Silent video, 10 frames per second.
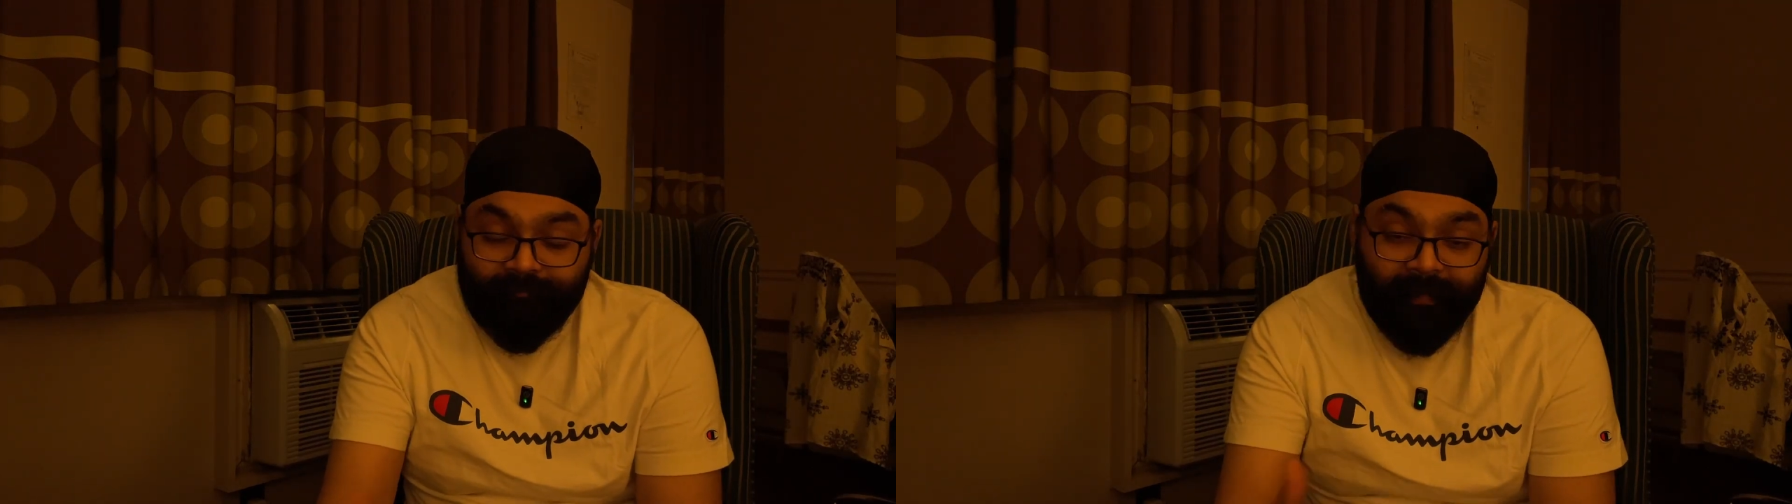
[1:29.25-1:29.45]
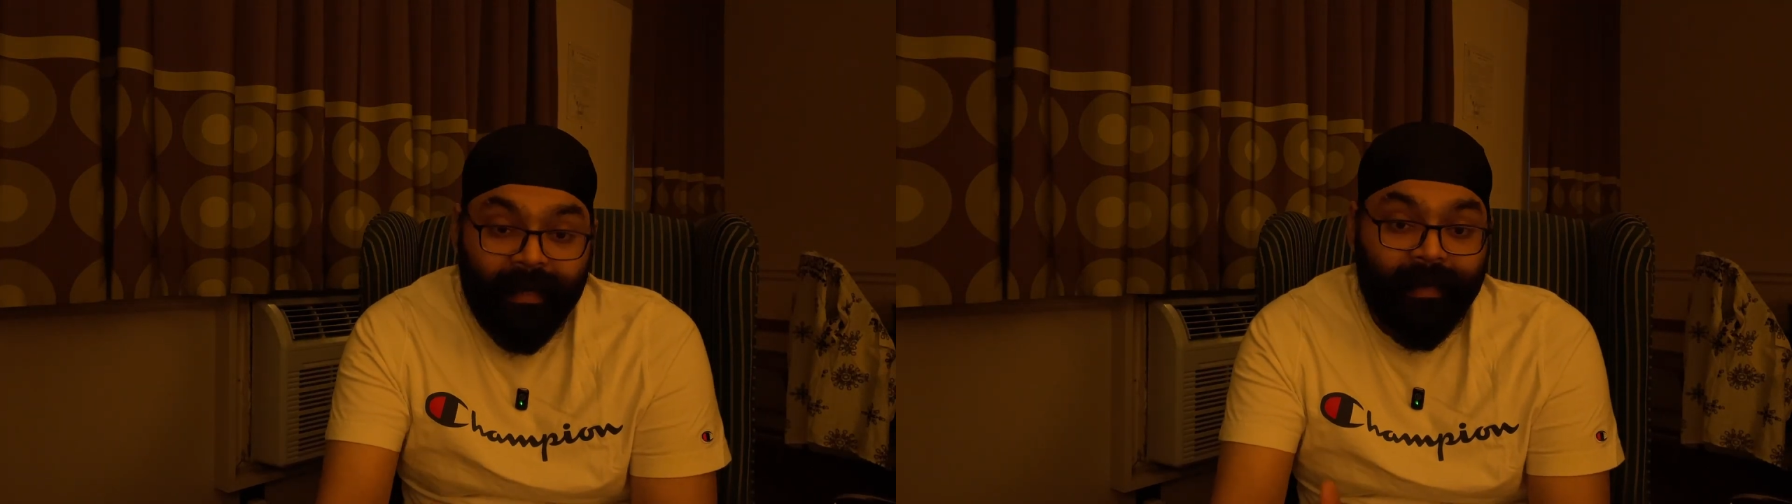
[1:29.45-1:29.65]

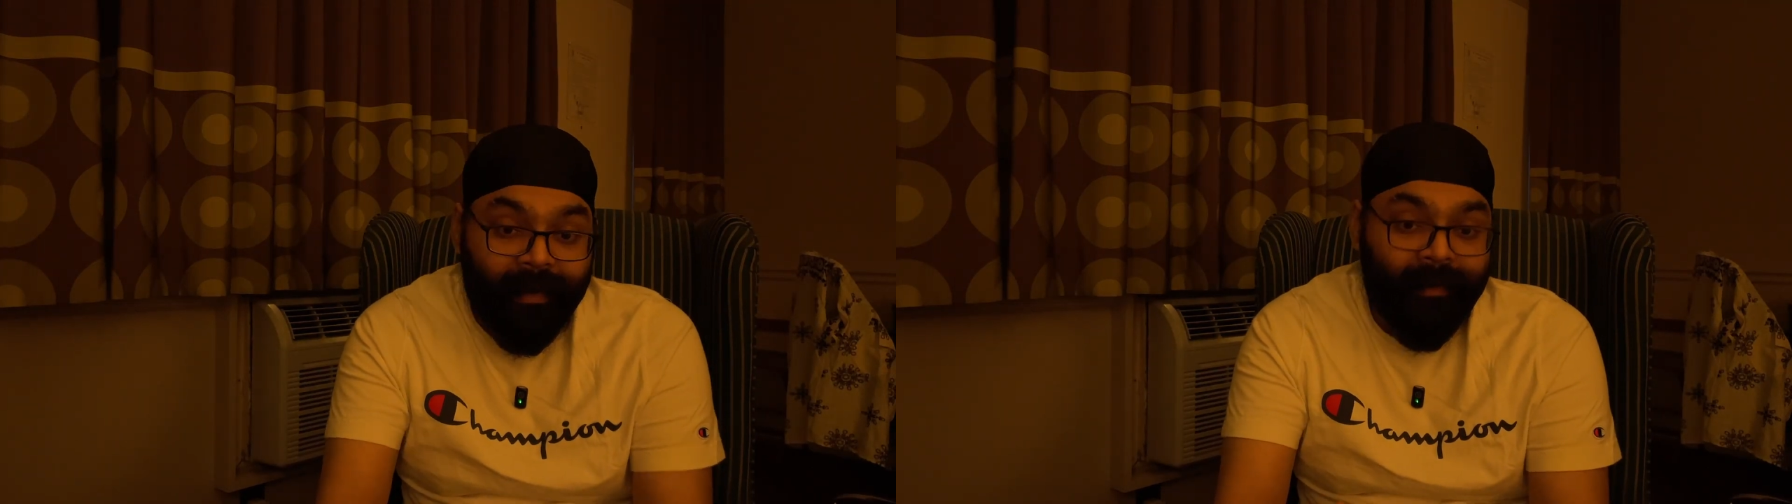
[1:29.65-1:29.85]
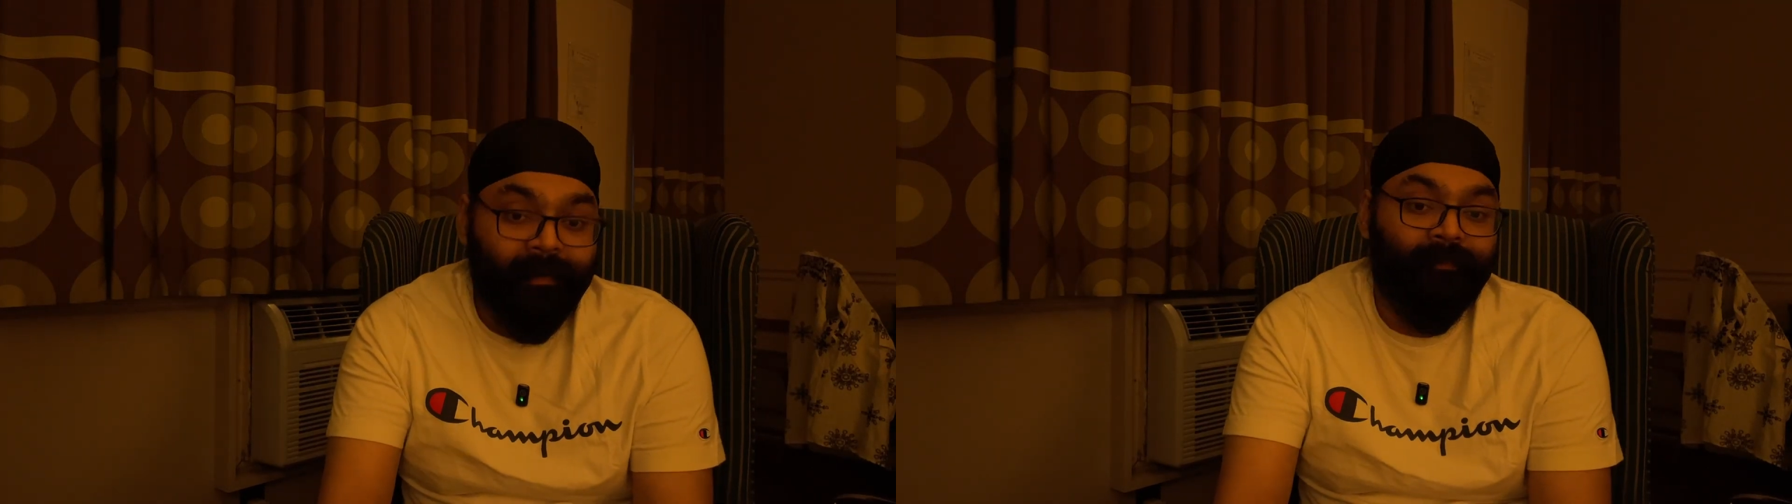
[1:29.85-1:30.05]
That
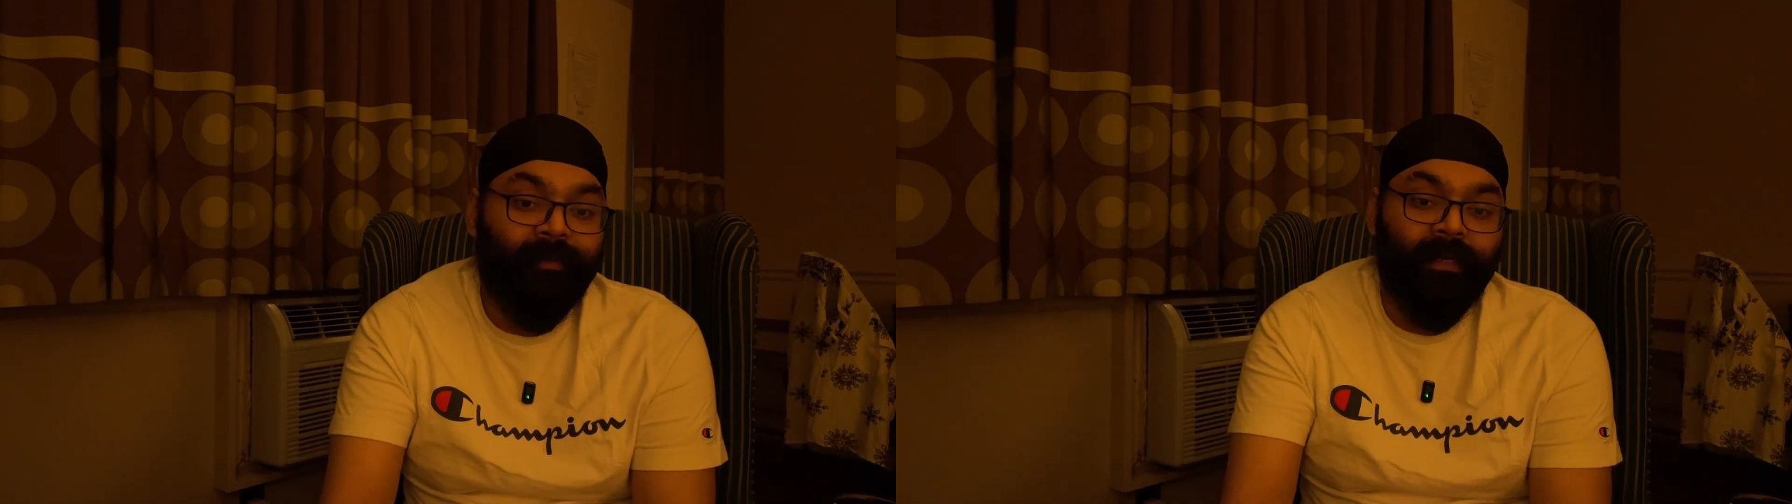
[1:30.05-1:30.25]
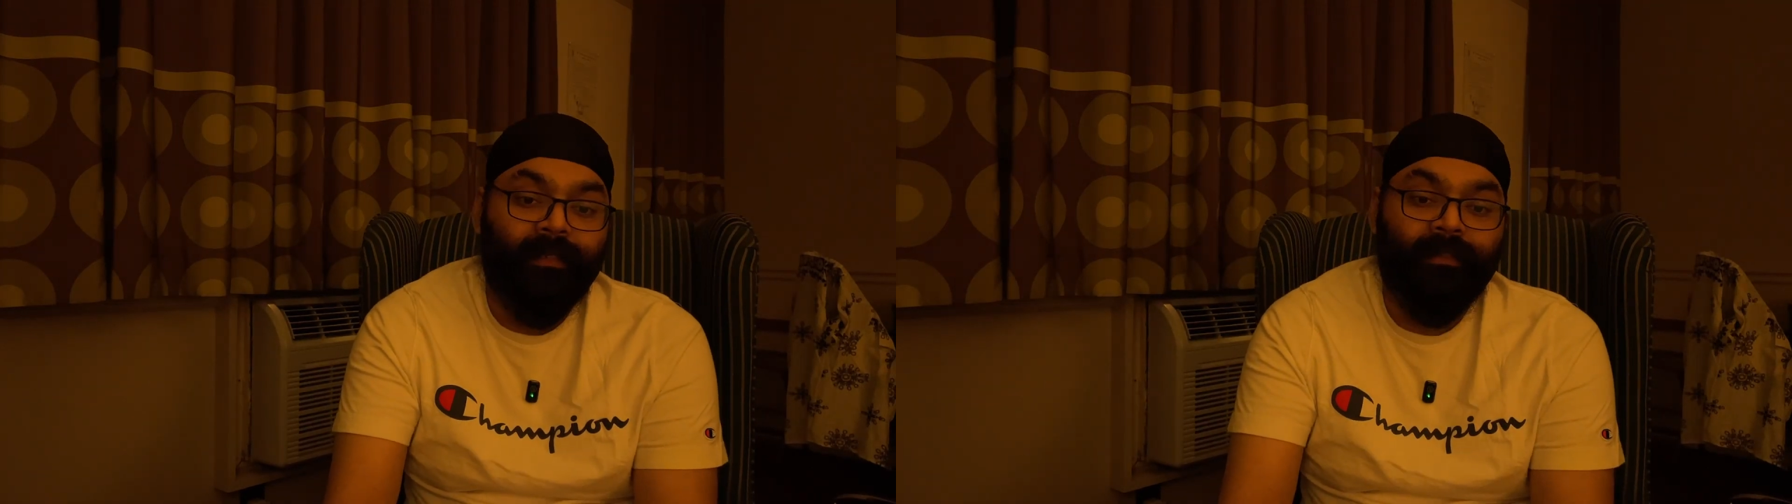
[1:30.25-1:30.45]

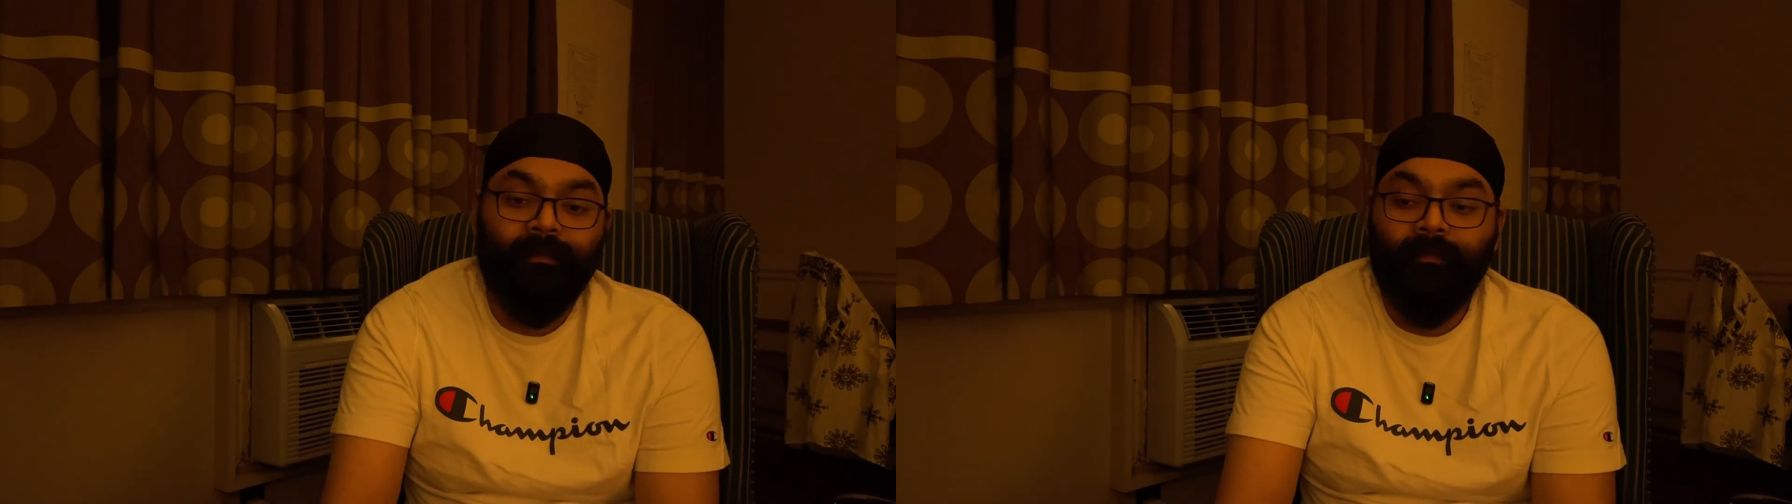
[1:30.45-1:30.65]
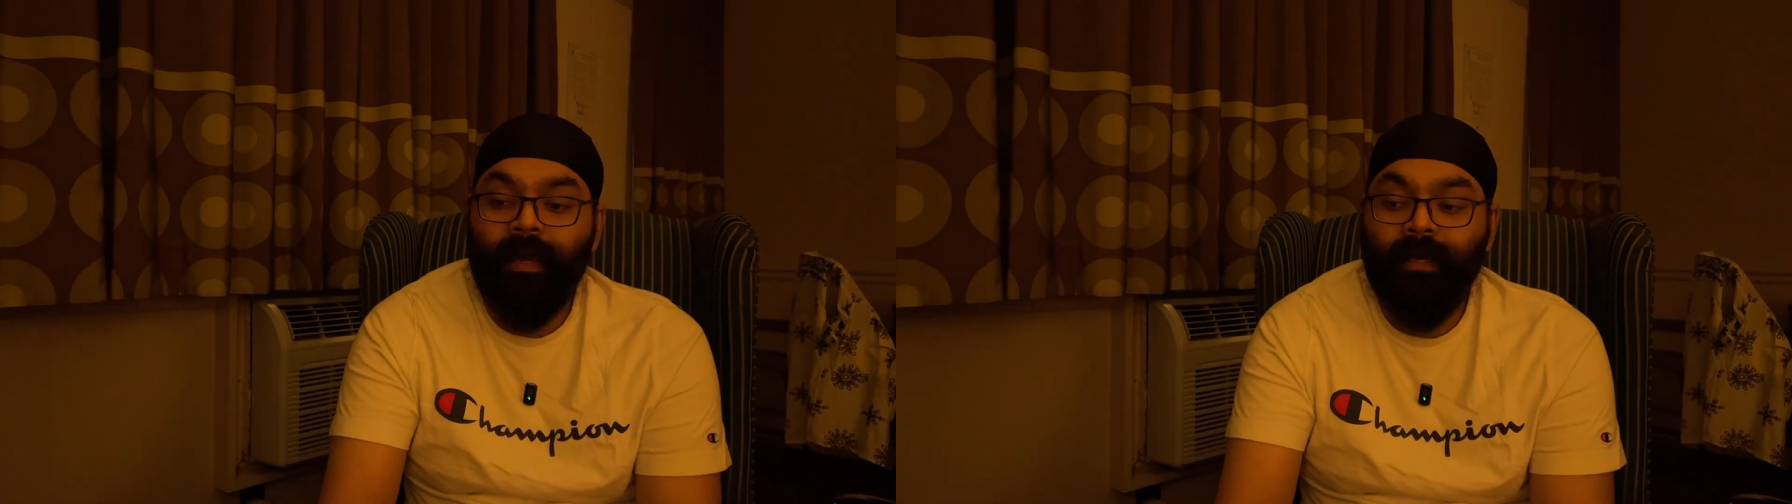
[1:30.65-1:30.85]
interface
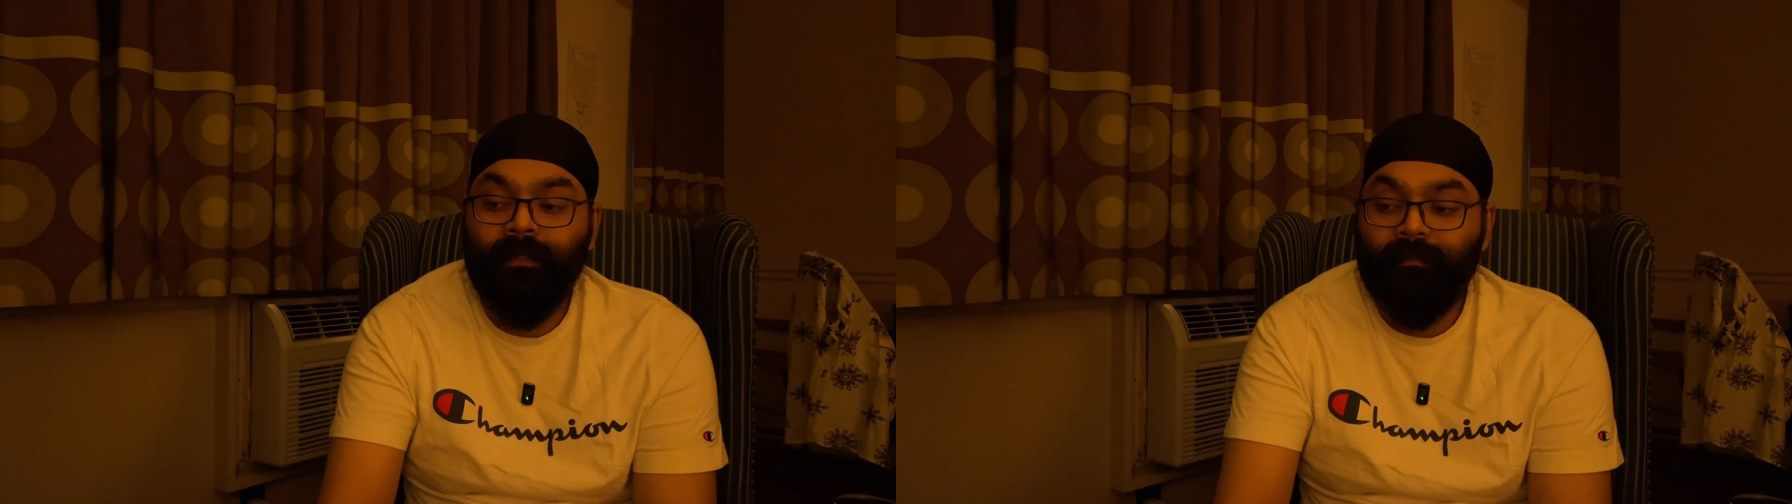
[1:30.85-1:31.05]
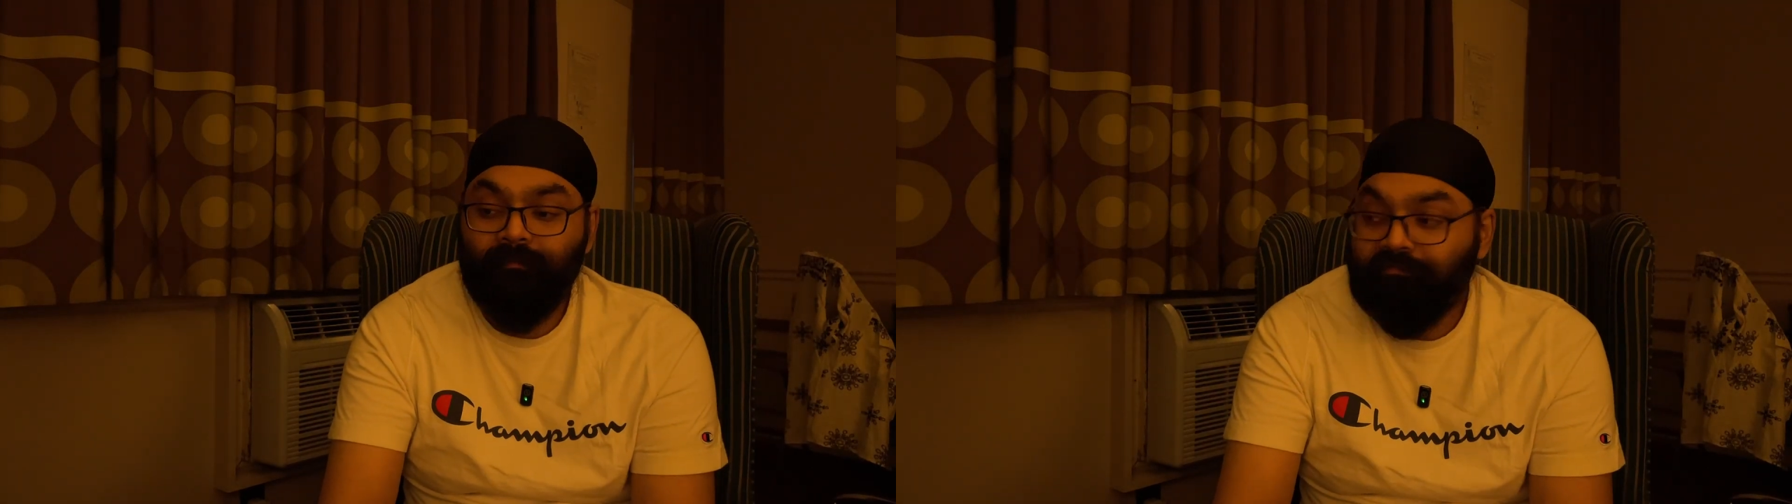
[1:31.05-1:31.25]
has